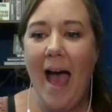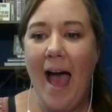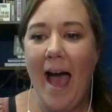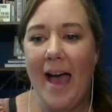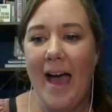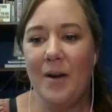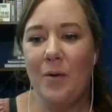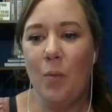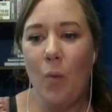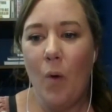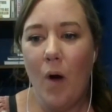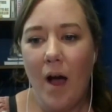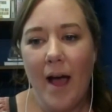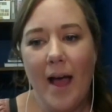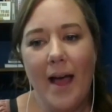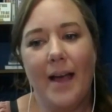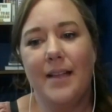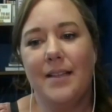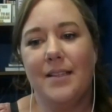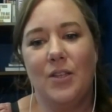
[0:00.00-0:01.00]
And what
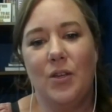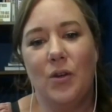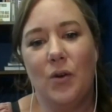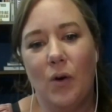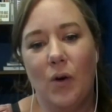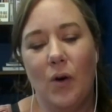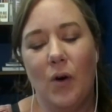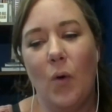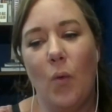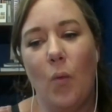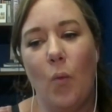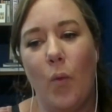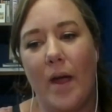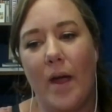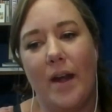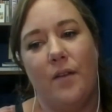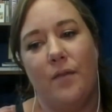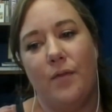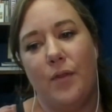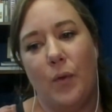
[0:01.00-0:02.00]
has your
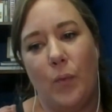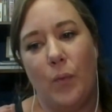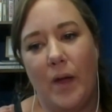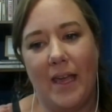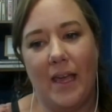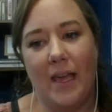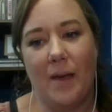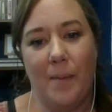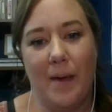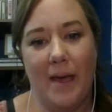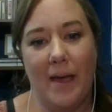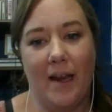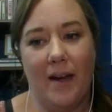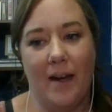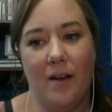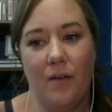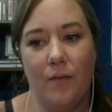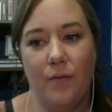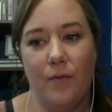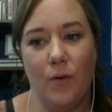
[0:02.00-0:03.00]
win of the week
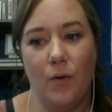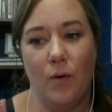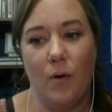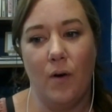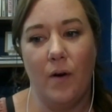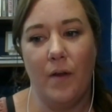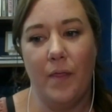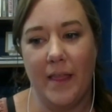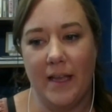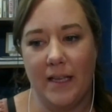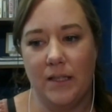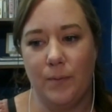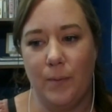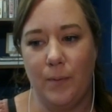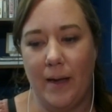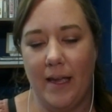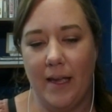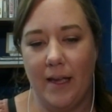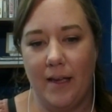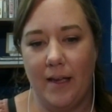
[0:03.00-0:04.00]
been for this
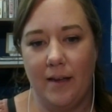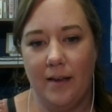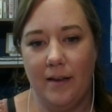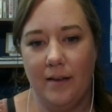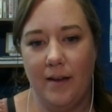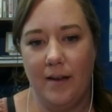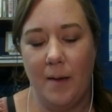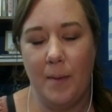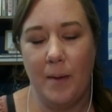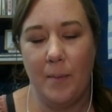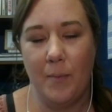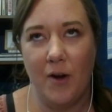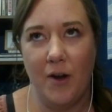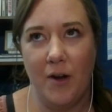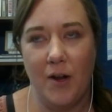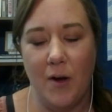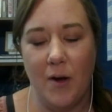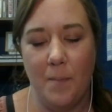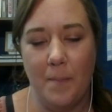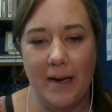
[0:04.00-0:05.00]
week? I mean, we're
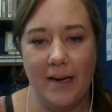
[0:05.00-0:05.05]
only on